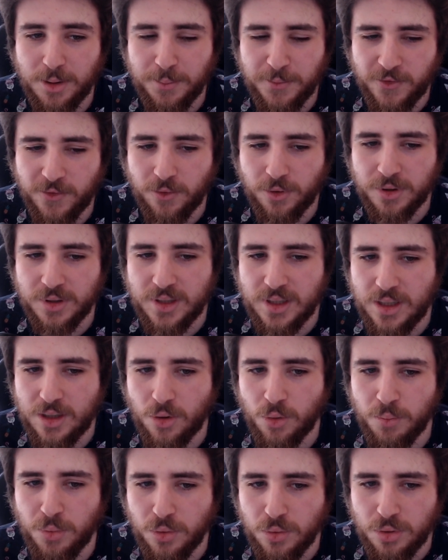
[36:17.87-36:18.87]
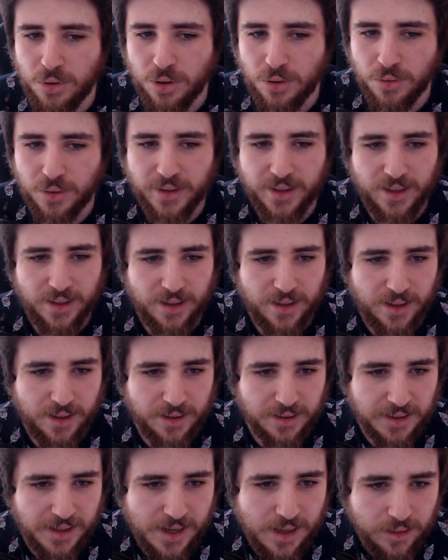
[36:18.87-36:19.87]
for the Ubuntu
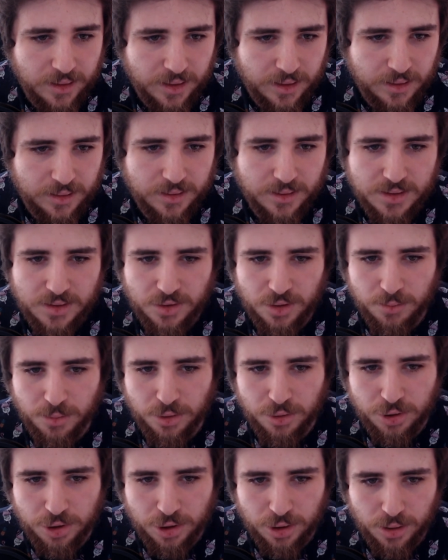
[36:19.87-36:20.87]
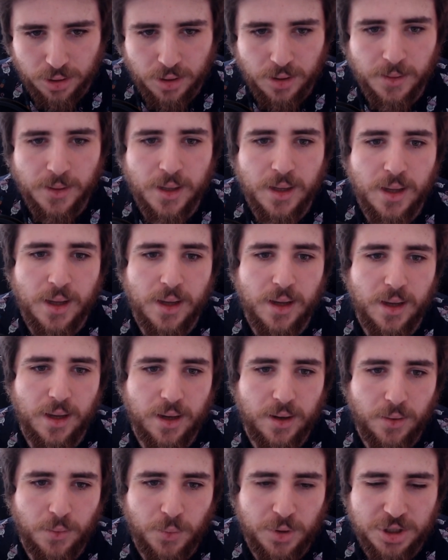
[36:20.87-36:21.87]
Kylin distribution,
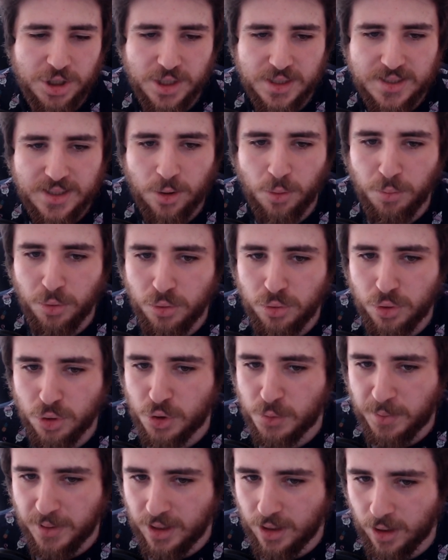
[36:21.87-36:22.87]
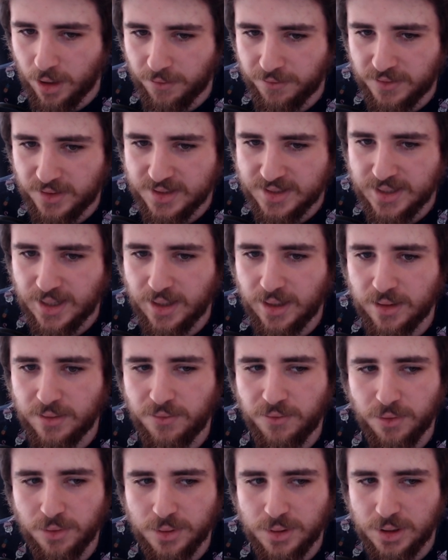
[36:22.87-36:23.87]
which is an Ubuntu spin-off
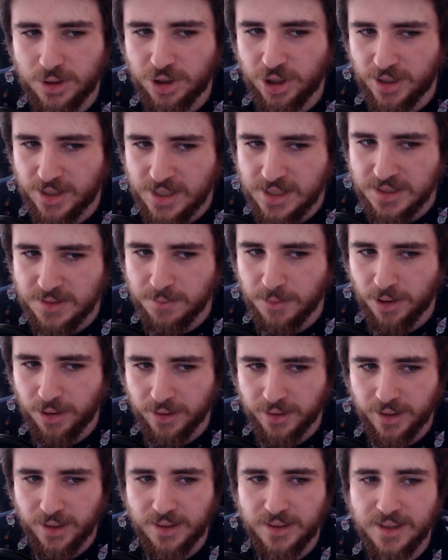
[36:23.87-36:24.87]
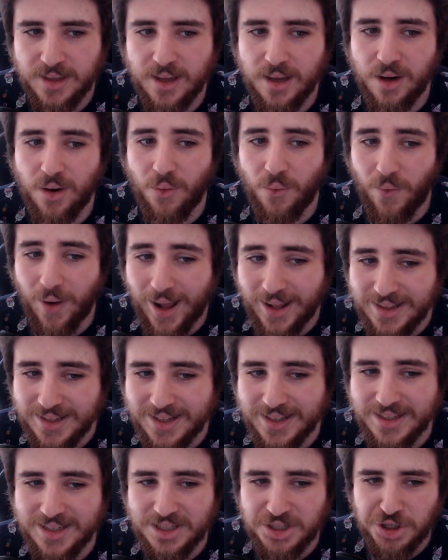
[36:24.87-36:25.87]
designed for the Chinese market,
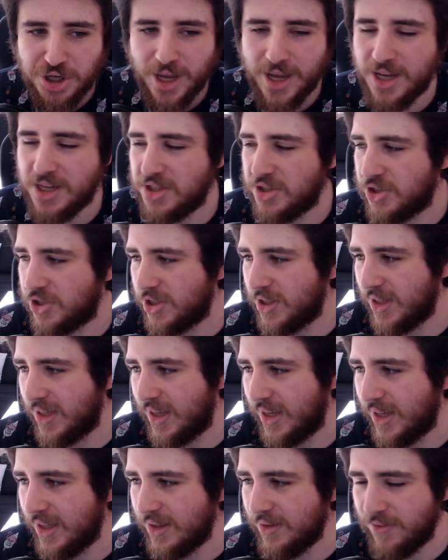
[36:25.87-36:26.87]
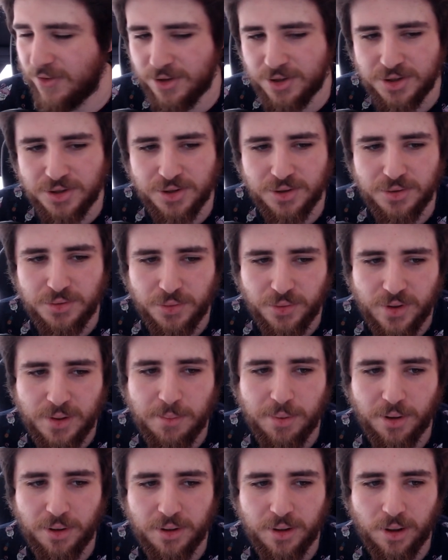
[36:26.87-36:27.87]
radically changed in the version
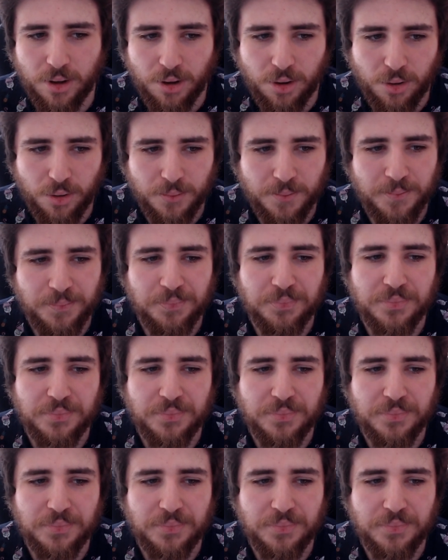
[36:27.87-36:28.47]
3.0.